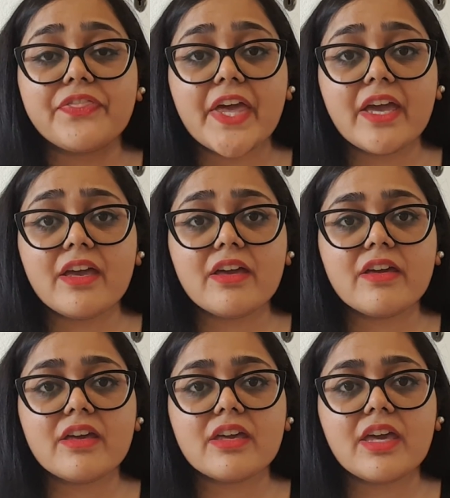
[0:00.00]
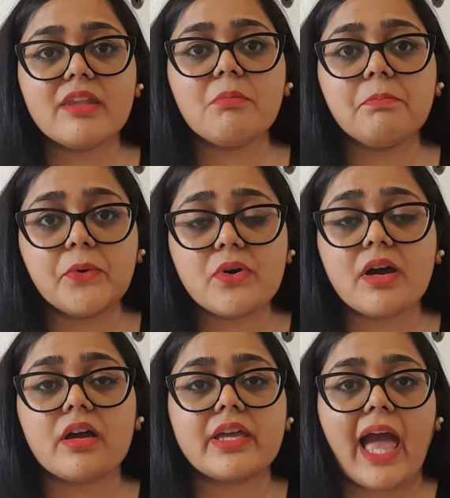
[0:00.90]
they can
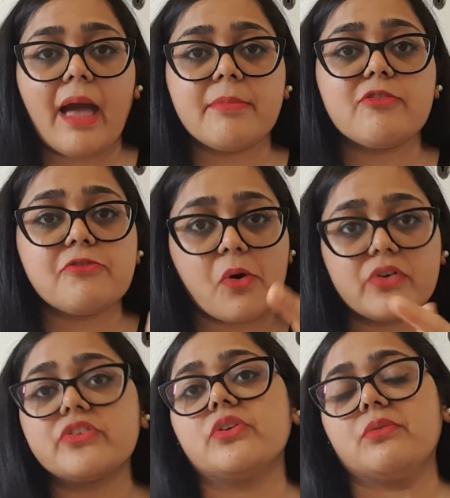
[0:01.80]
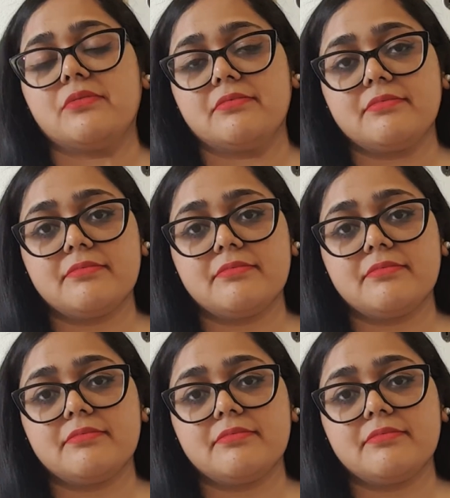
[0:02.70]
book a cab for you.